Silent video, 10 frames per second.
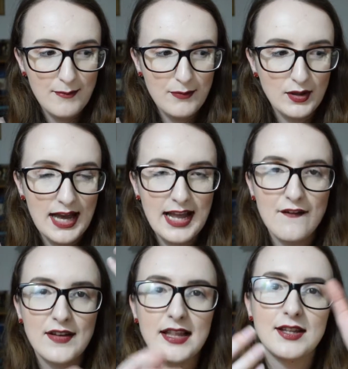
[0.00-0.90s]
But like, I
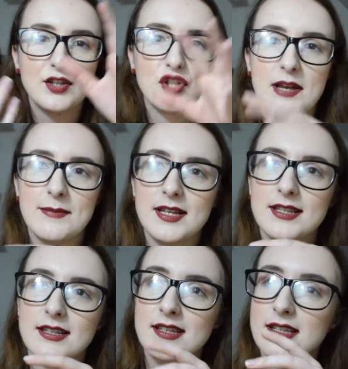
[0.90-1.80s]
feel like the
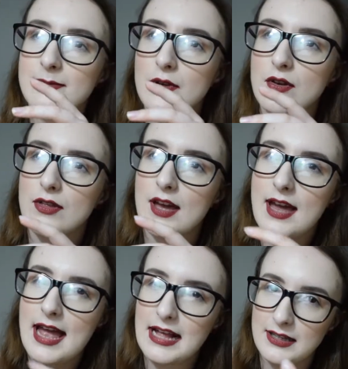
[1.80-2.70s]
shimmers are
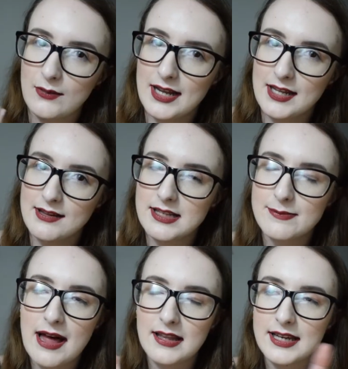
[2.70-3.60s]
smoother anyway in this
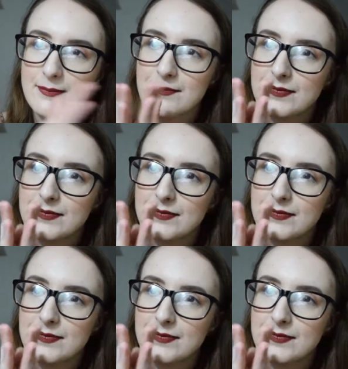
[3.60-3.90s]
palette.